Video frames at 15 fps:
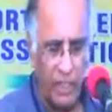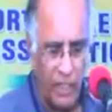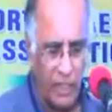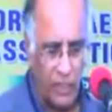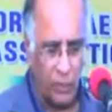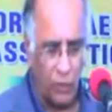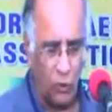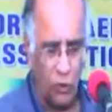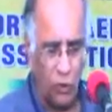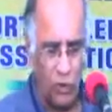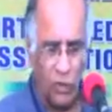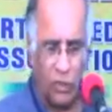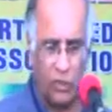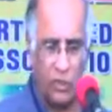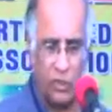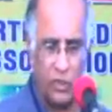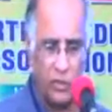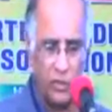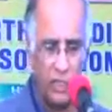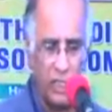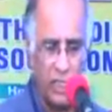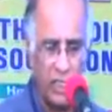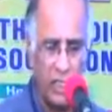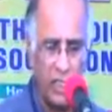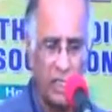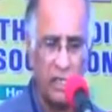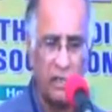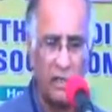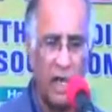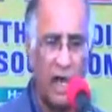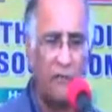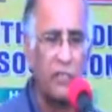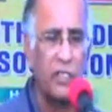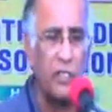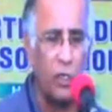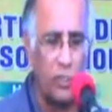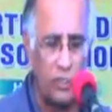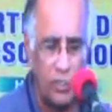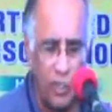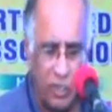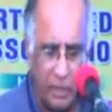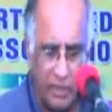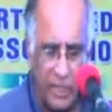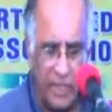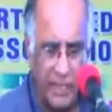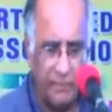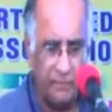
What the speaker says: So this is her after the osteotomy,